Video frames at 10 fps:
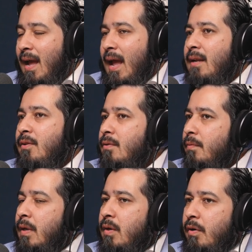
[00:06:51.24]
And
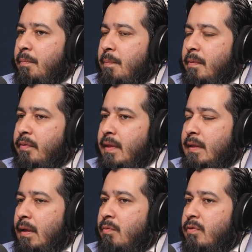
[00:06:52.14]
a lot of people think
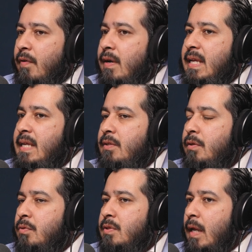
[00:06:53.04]
that it was very easy
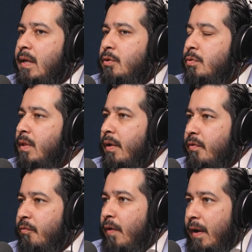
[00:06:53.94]
to sell in
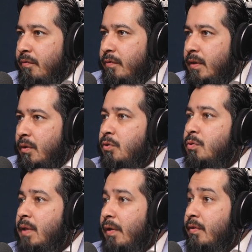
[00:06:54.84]
2005 or
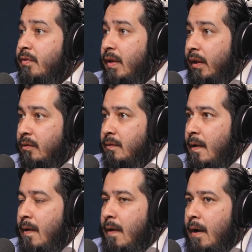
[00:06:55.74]
2006
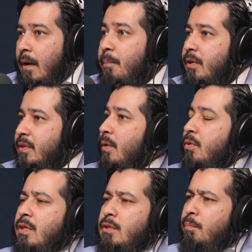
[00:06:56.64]
because there
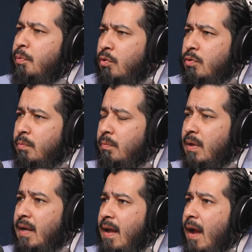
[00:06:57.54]
was this boom,
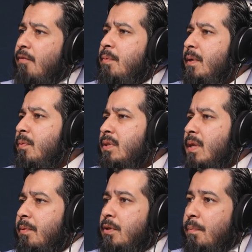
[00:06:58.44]
everybody was
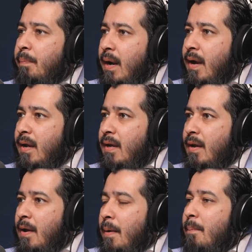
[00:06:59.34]
coming to buy.
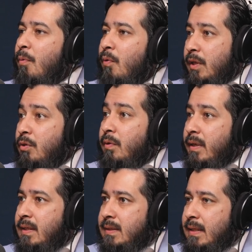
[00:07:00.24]
But what they don't
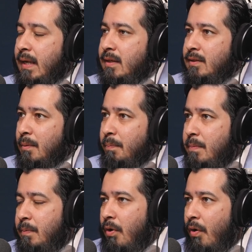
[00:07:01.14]
understand is the
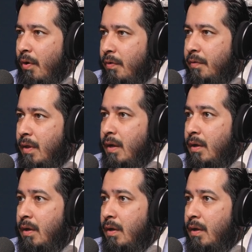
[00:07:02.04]
people on